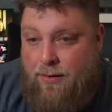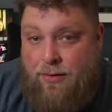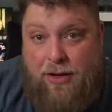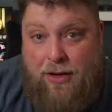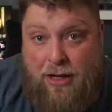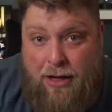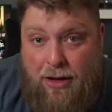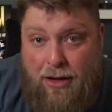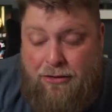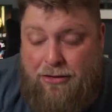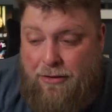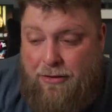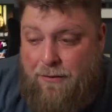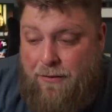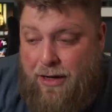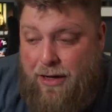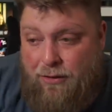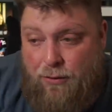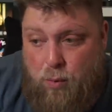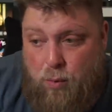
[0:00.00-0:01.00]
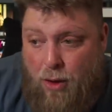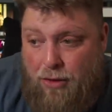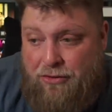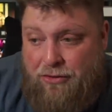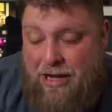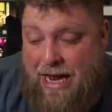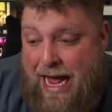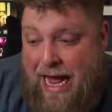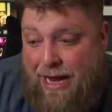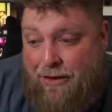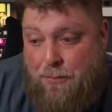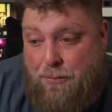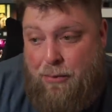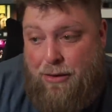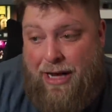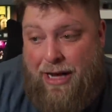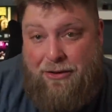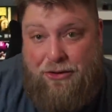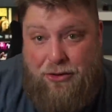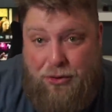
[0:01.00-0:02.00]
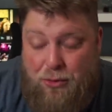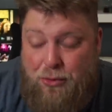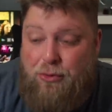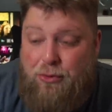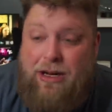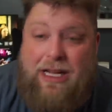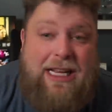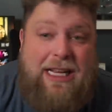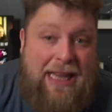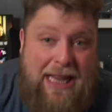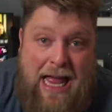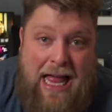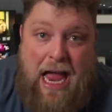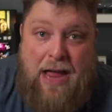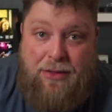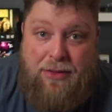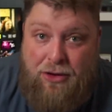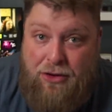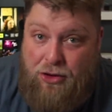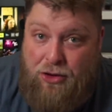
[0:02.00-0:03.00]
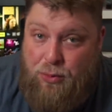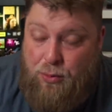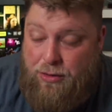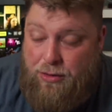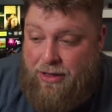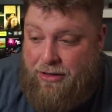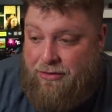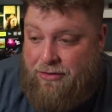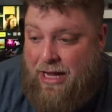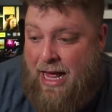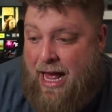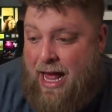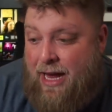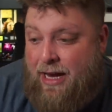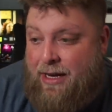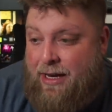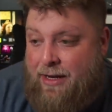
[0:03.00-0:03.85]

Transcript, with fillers: The glossy finish was nice, but I do really like the new design.